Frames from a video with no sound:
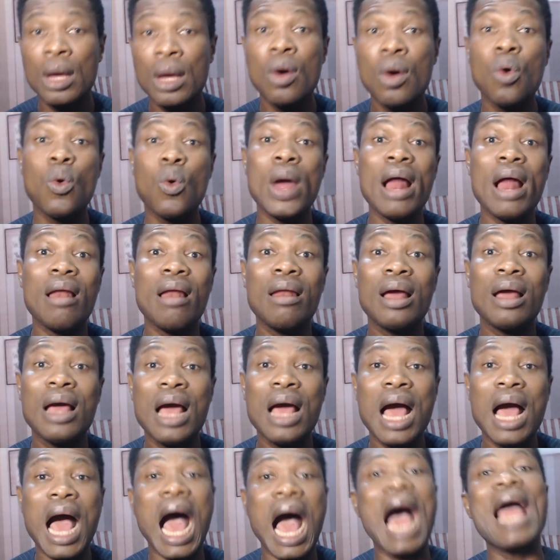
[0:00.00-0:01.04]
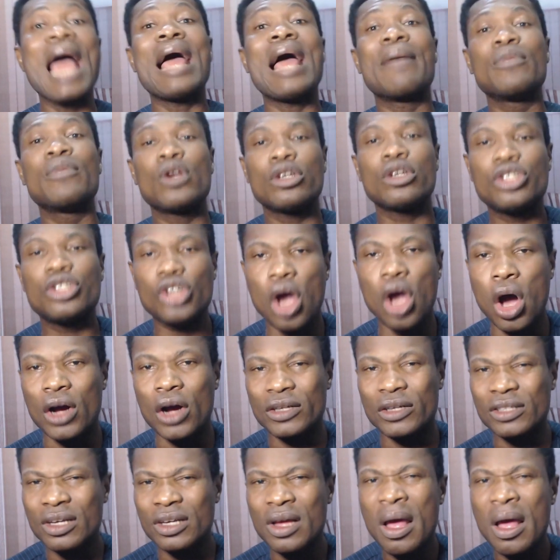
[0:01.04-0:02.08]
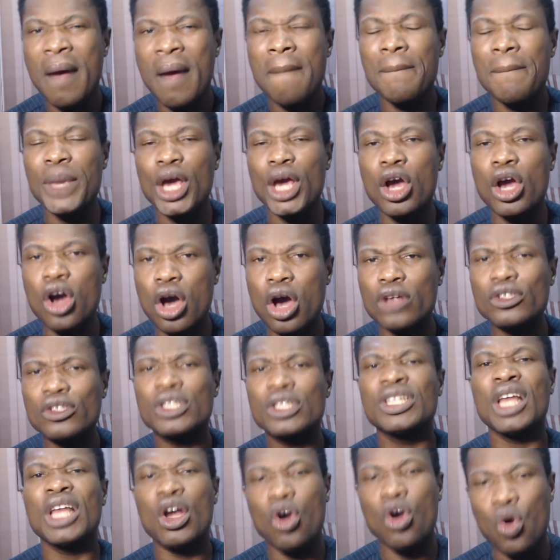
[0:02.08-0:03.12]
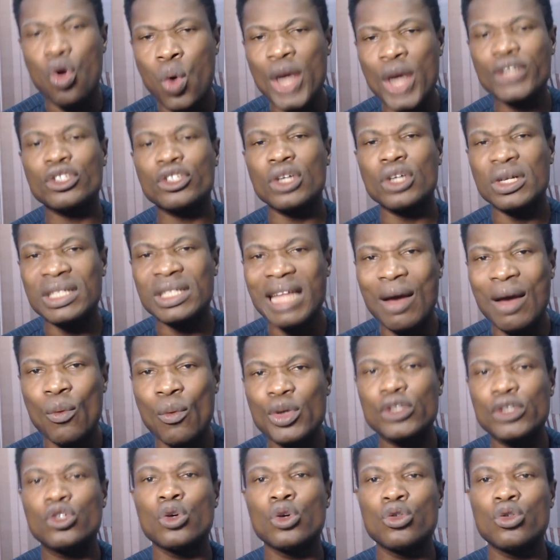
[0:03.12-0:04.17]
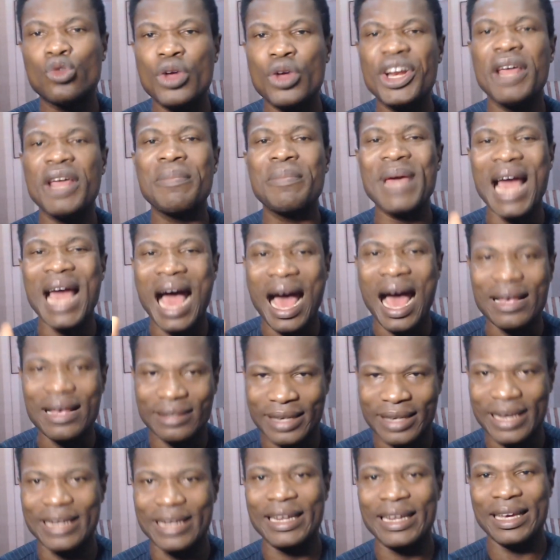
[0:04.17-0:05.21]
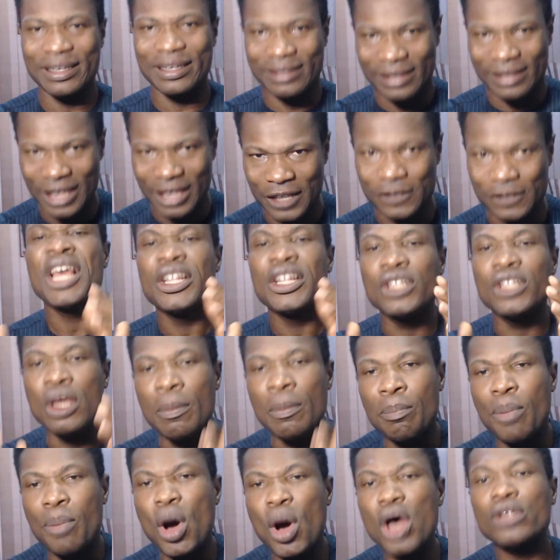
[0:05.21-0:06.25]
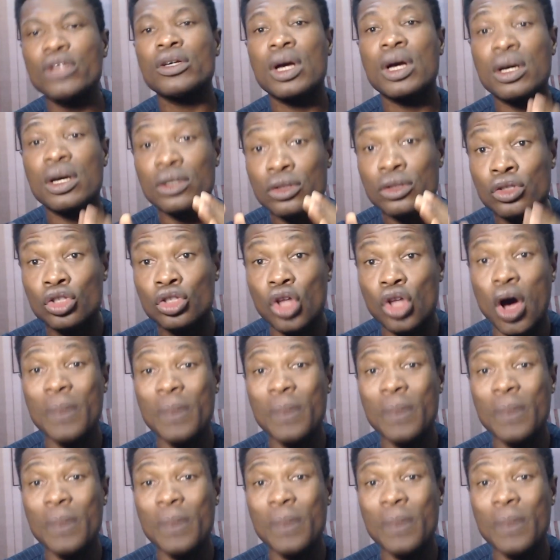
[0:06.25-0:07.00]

Well, I am not shocked, because the question that we should really be asking is this. The boss stops